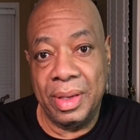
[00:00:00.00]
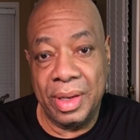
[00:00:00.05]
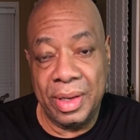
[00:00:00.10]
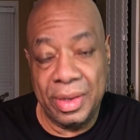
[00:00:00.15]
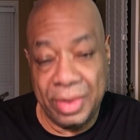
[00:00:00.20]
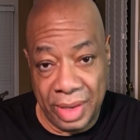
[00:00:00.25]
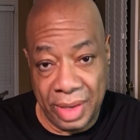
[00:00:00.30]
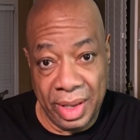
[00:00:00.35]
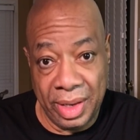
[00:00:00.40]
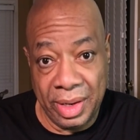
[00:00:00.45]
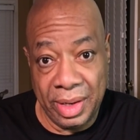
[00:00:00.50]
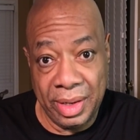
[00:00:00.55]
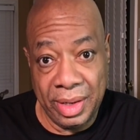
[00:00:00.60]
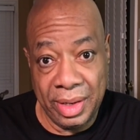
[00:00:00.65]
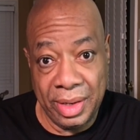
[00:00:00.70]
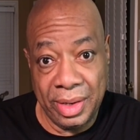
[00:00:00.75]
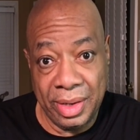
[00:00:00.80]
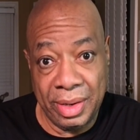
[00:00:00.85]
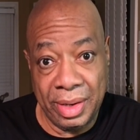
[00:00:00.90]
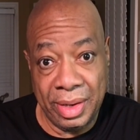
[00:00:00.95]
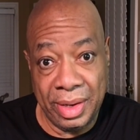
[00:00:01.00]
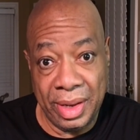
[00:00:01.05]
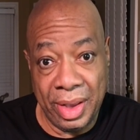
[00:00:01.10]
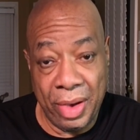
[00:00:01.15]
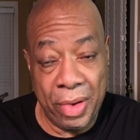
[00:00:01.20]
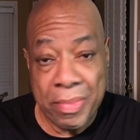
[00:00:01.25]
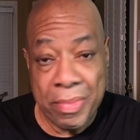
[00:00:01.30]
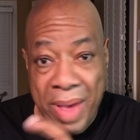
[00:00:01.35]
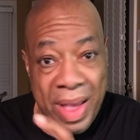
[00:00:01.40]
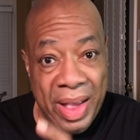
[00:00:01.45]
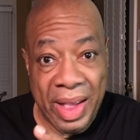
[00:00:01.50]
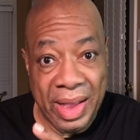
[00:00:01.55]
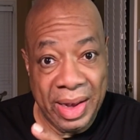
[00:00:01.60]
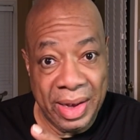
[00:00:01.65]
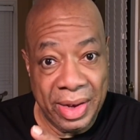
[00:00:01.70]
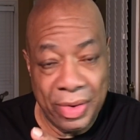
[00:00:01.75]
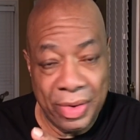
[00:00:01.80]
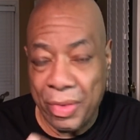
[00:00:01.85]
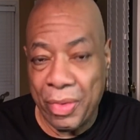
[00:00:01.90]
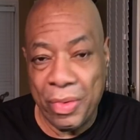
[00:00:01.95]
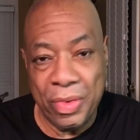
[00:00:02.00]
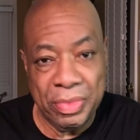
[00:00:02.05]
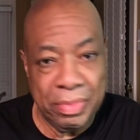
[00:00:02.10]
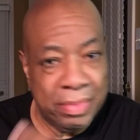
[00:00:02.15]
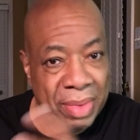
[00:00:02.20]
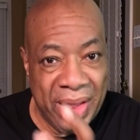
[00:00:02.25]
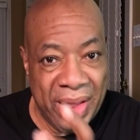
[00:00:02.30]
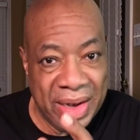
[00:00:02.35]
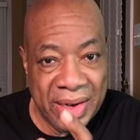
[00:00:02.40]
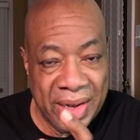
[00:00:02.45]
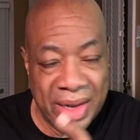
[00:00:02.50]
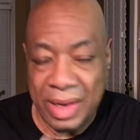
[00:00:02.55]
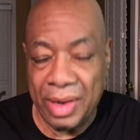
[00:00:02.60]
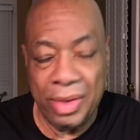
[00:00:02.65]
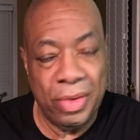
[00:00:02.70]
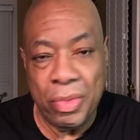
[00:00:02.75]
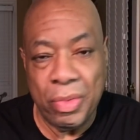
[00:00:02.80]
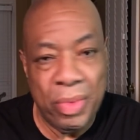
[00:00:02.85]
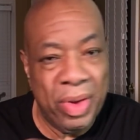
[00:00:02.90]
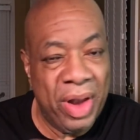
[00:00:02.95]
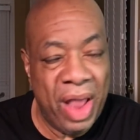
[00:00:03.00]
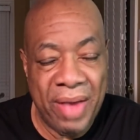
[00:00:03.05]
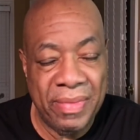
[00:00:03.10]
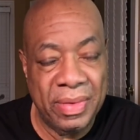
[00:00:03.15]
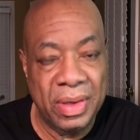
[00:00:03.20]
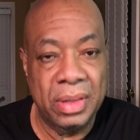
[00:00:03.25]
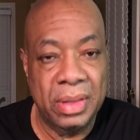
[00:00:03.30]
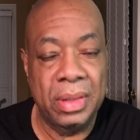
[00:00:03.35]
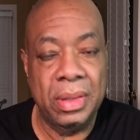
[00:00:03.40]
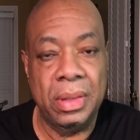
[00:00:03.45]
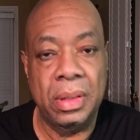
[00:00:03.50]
cooking or making or blending or whatever.